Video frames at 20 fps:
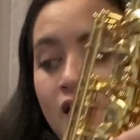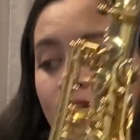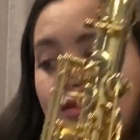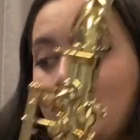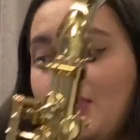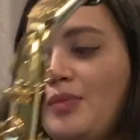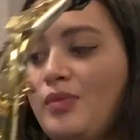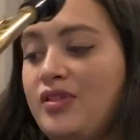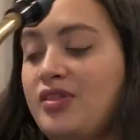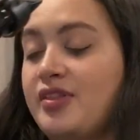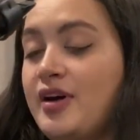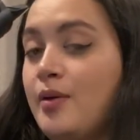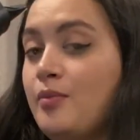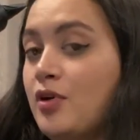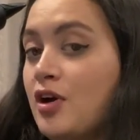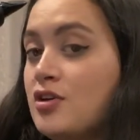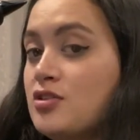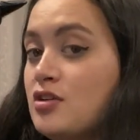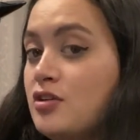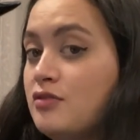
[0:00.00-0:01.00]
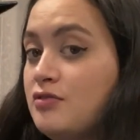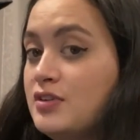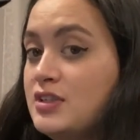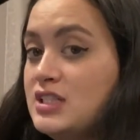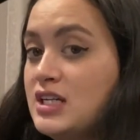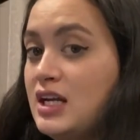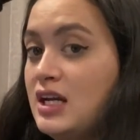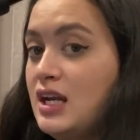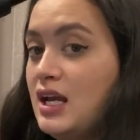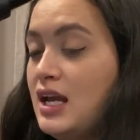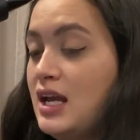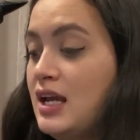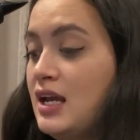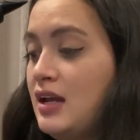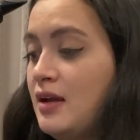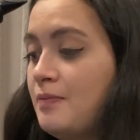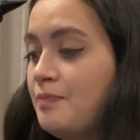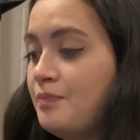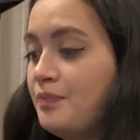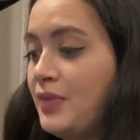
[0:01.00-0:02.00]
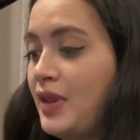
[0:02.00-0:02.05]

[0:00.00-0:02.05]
Remember, thumb goes on for D and E